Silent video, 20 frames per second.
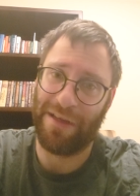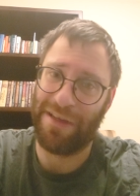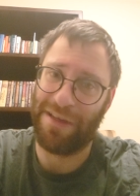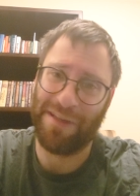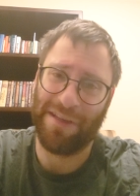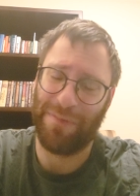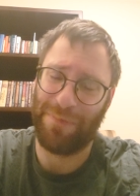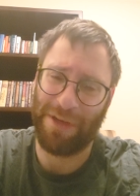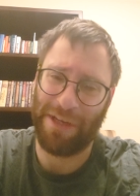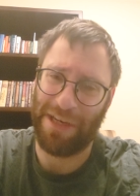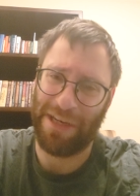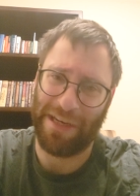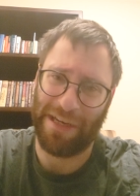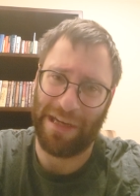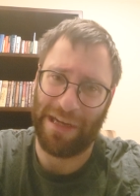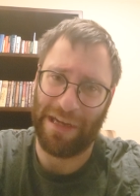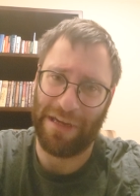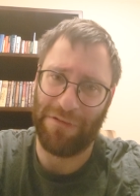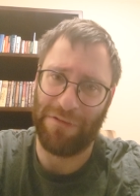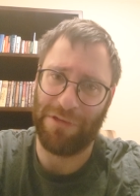in the beginning
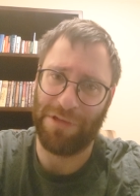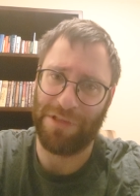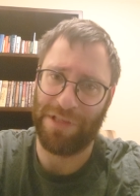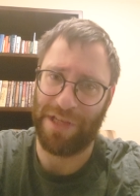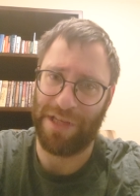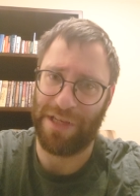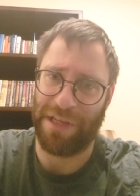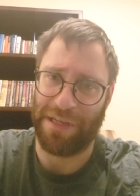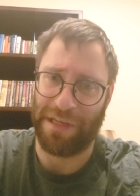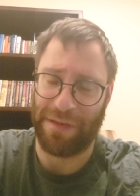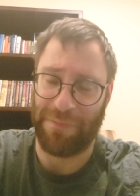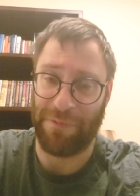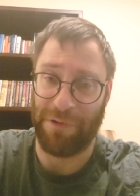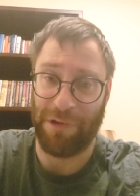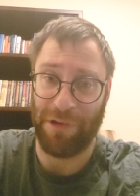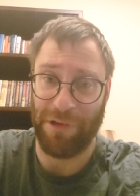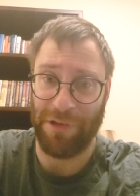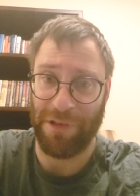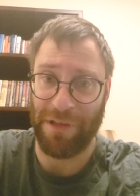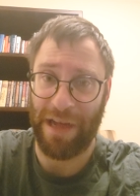I will say that I'm
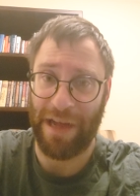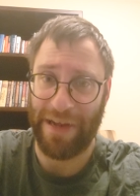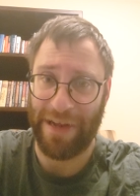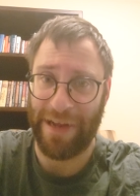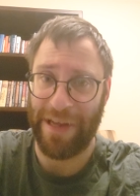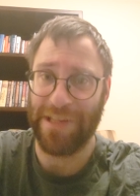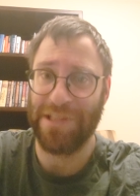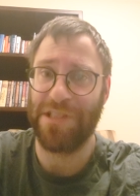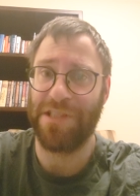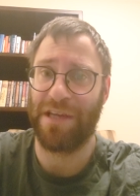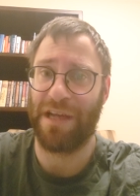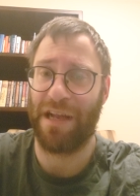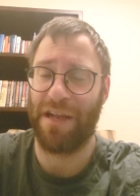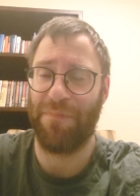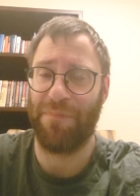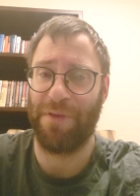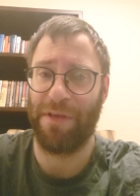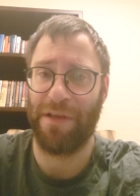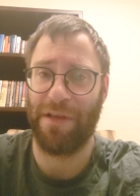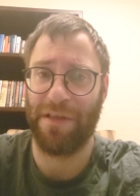not against
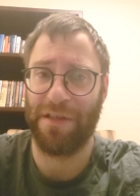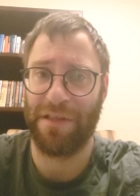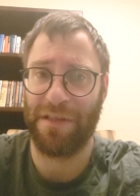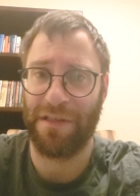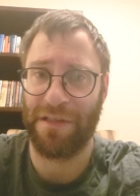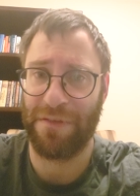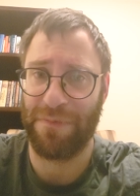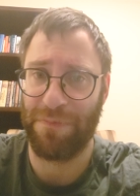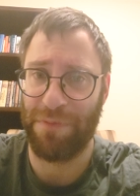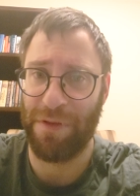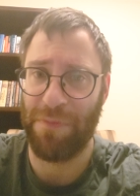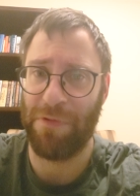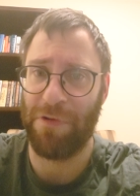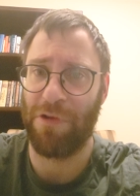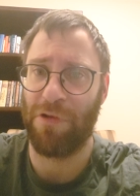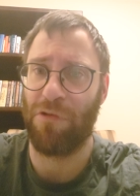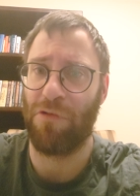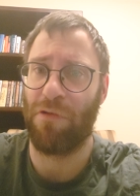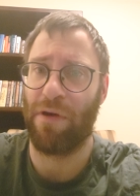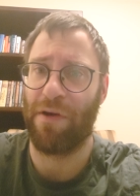helping
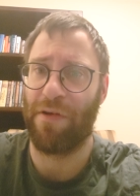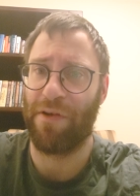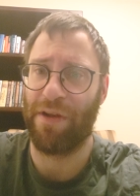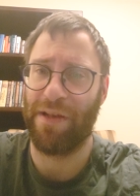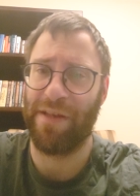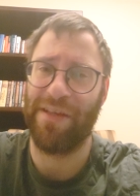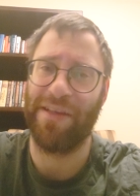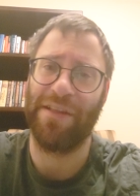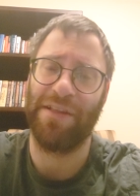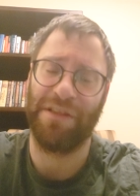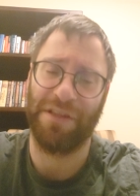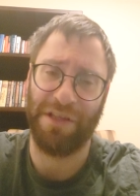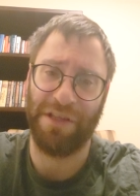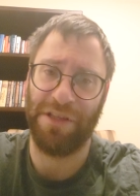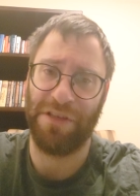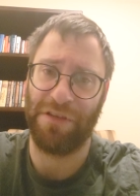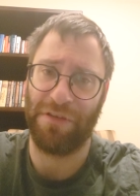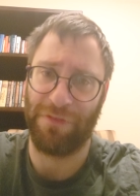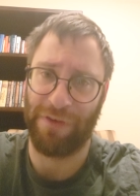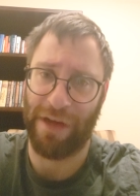people who are really in
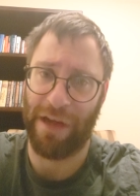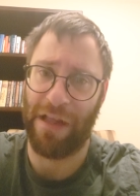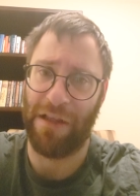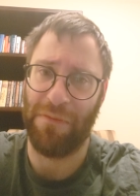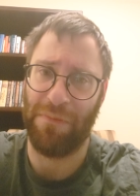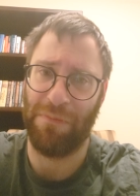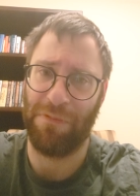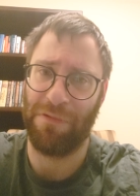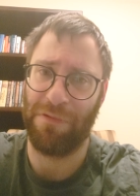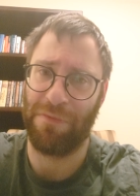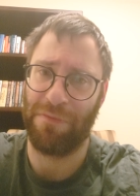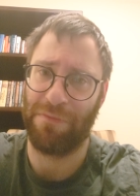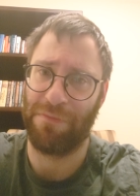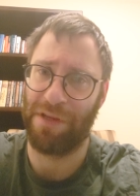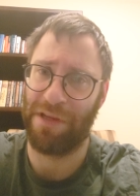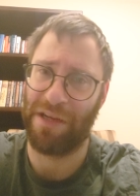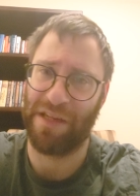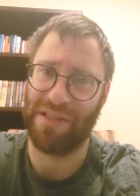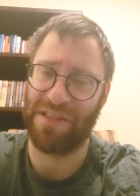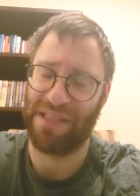need of help,
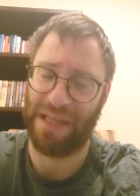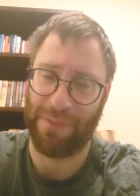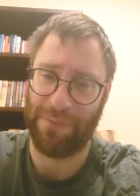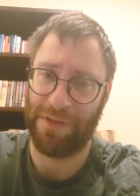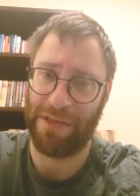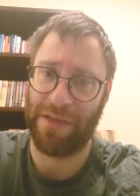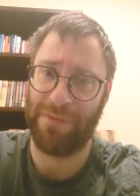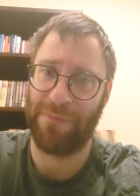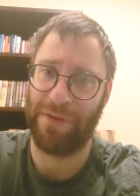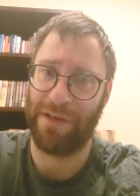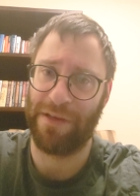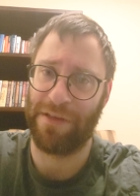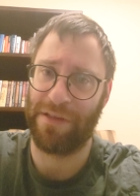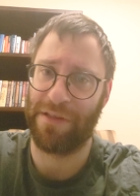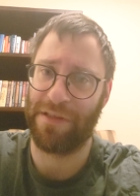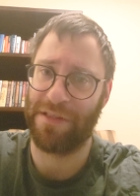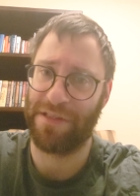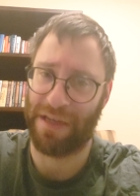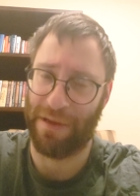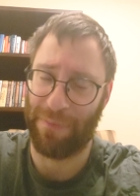because something bad
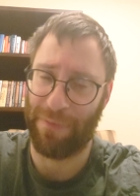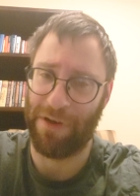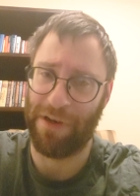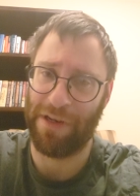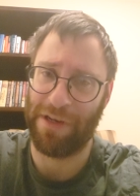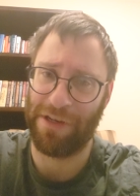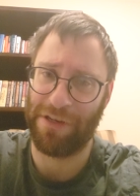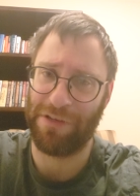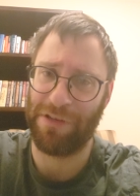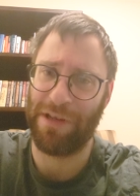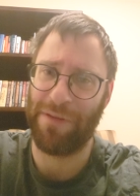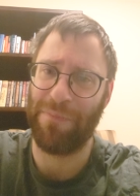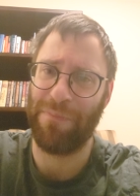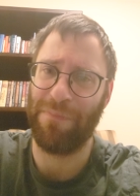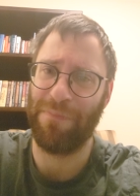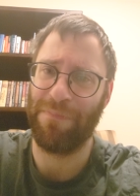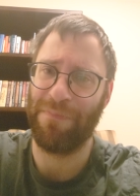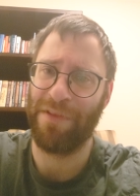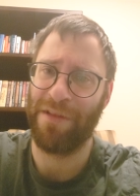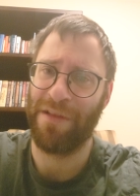is happening to them.
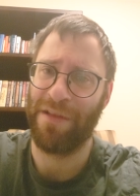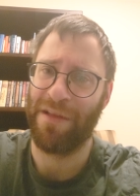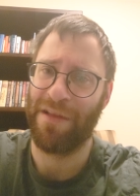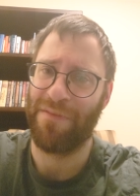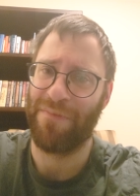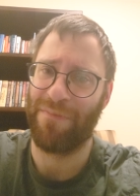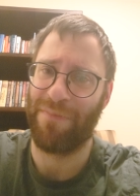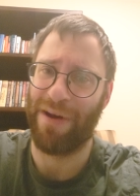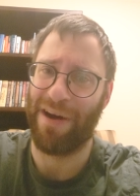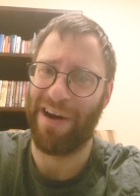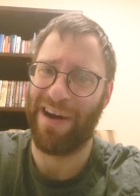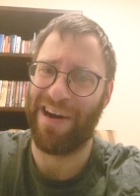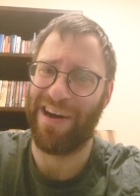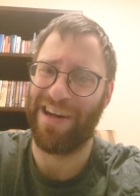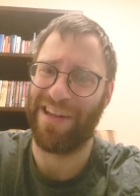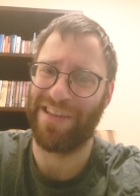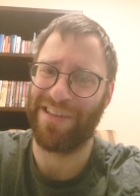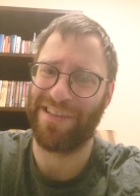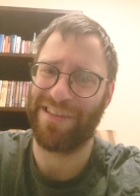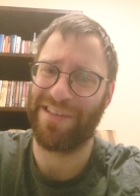
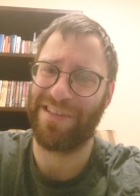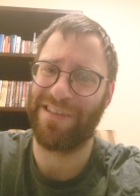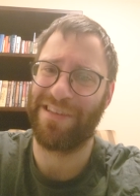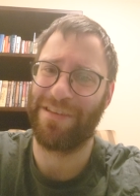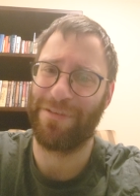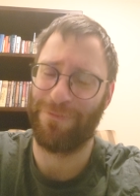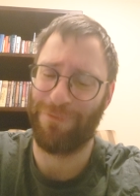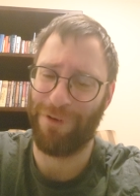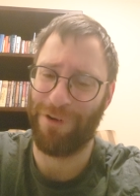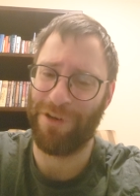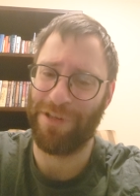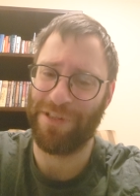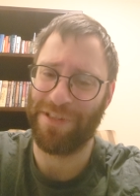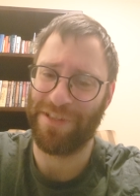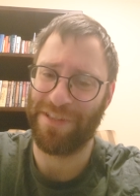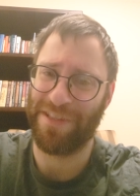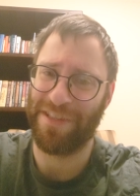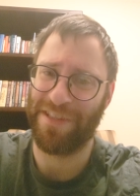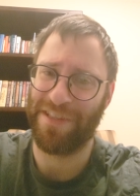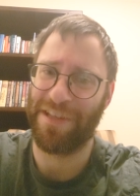But uh,
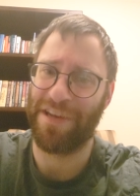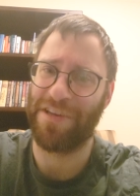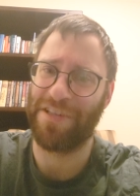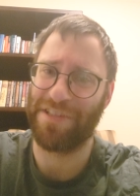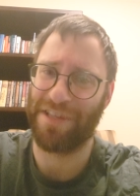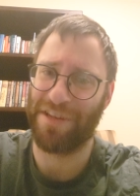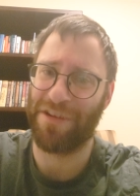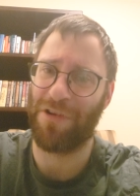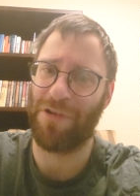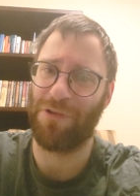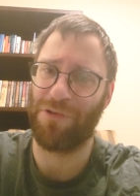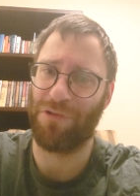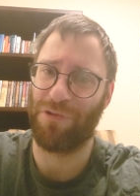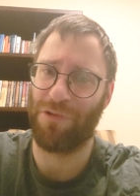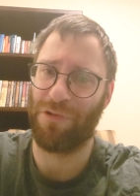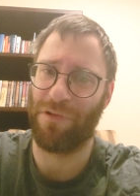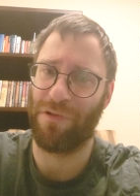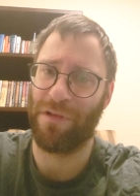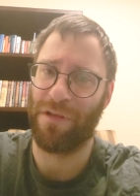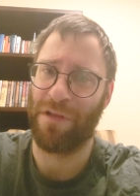first, there is an old
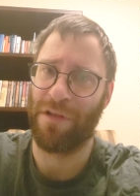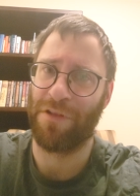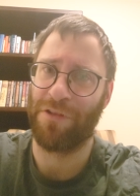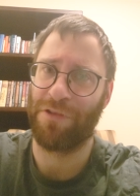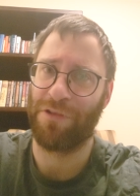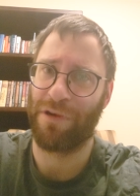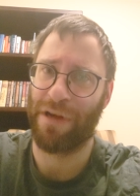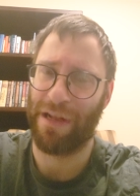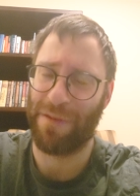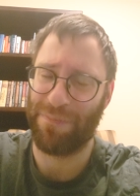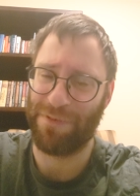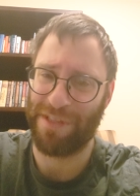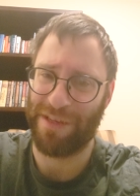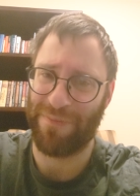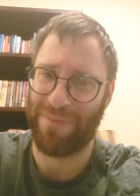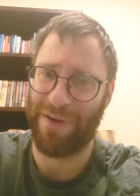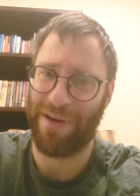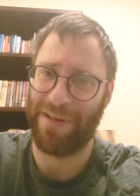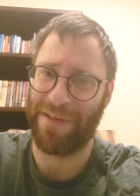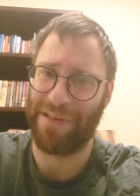rule. To help
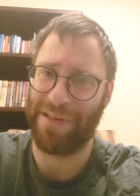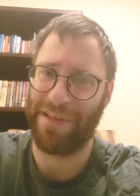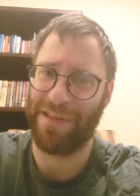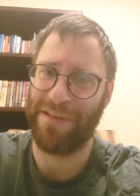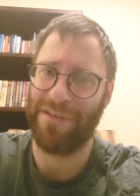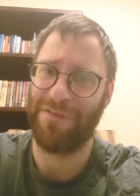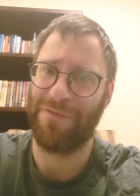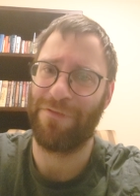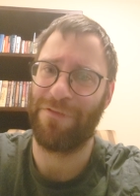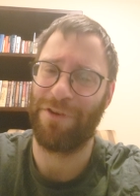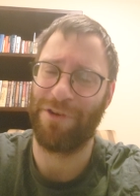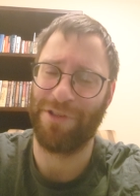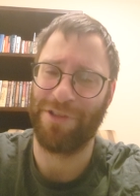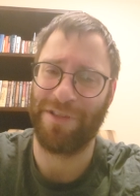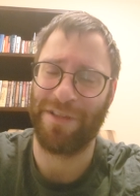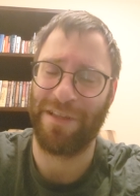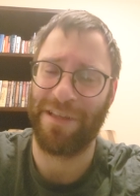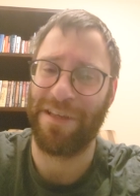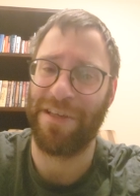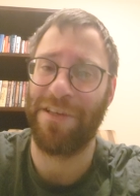somebody,
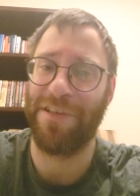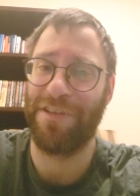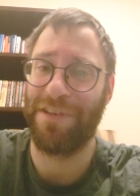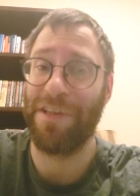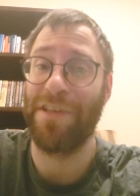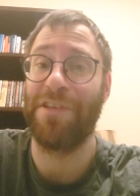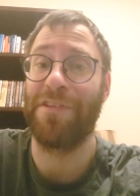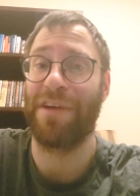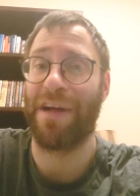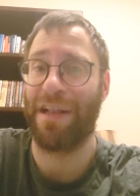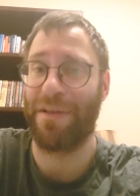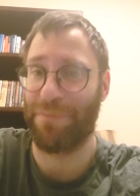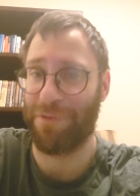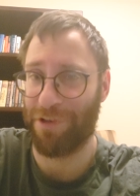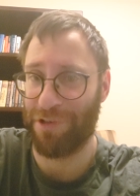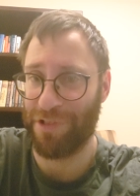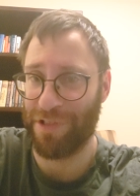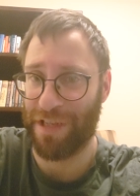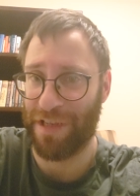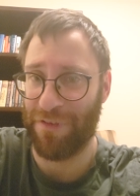firstly, you need to help
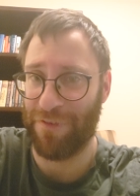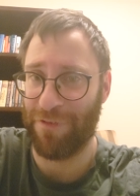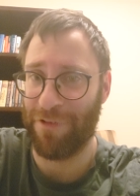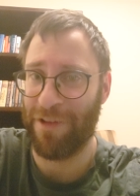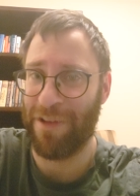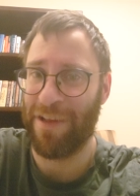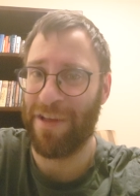yourself.